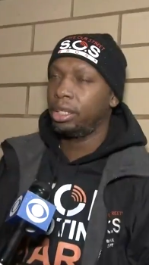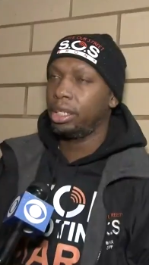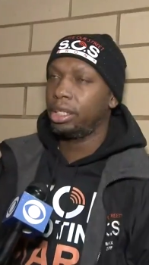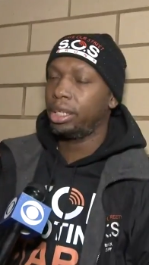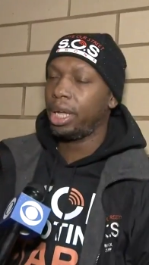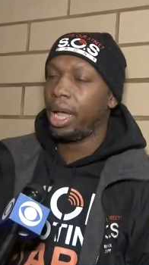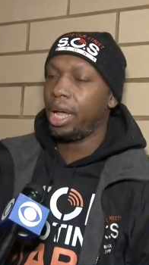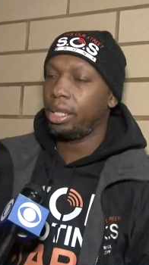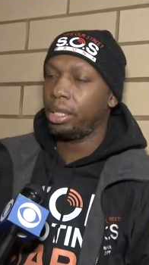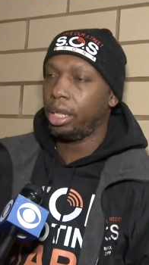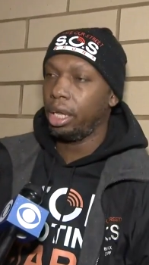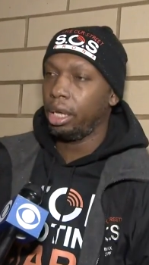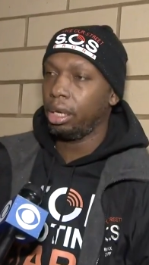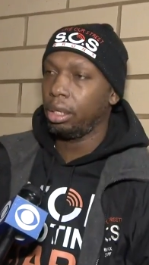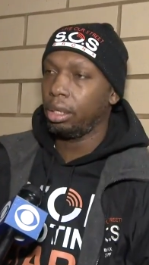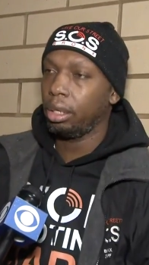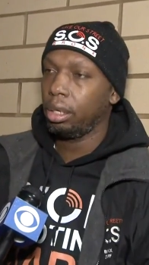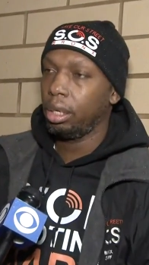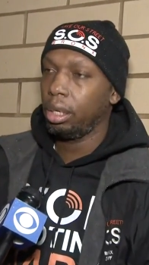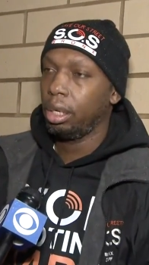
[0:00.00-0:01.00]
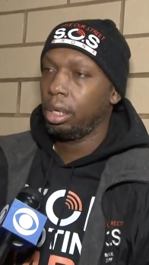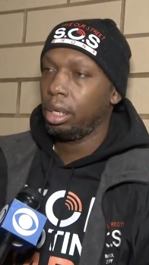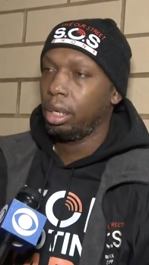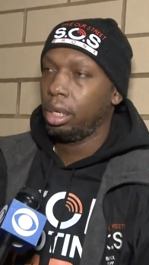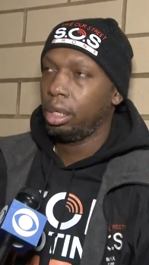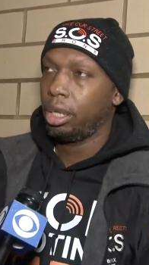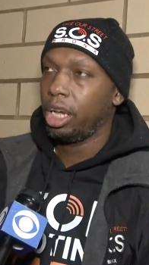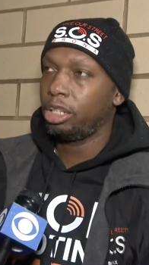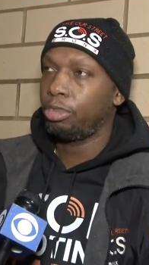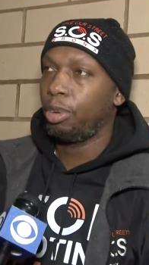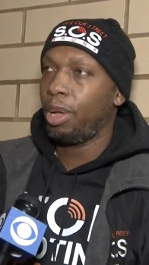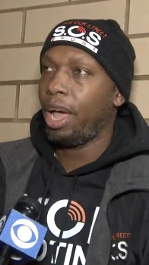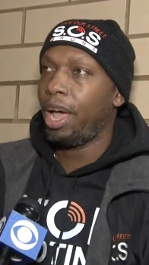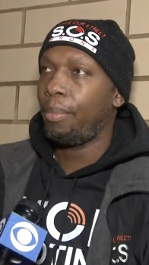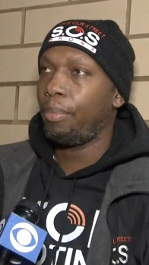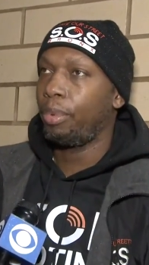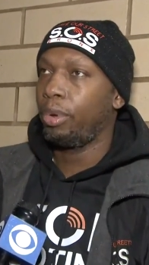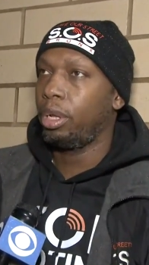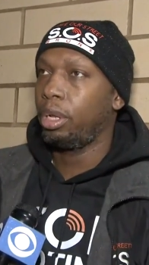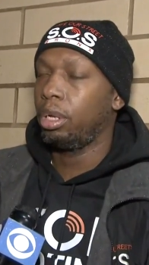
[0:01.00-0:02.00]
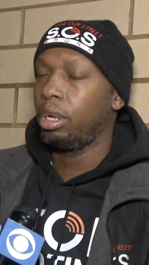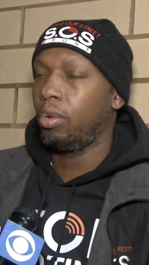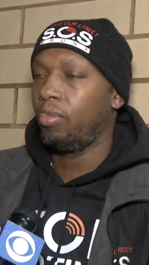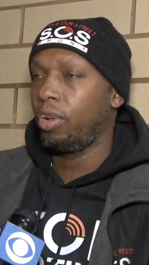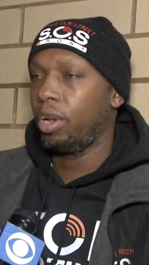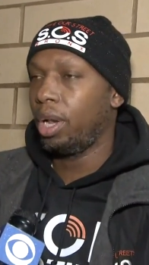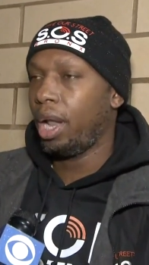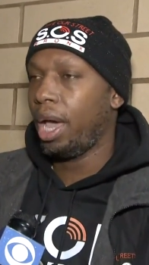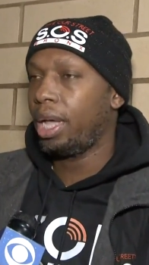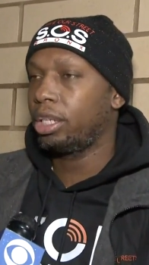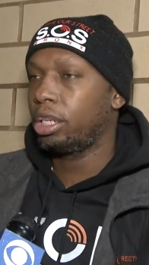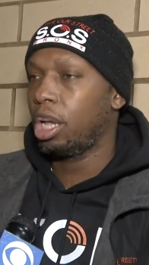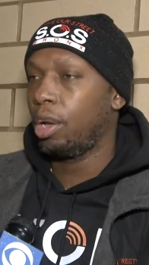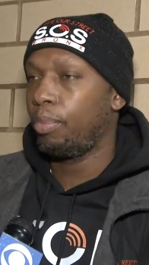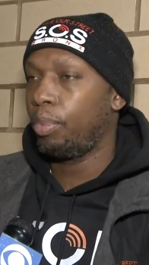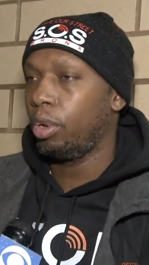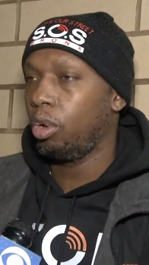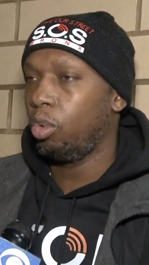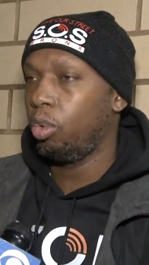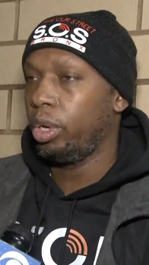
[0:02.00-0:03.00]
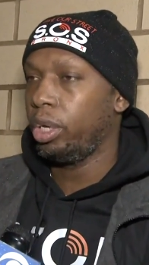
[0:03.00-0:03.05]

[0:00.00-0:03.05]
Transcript: It's a sad thing. A problem that frustrates Hamad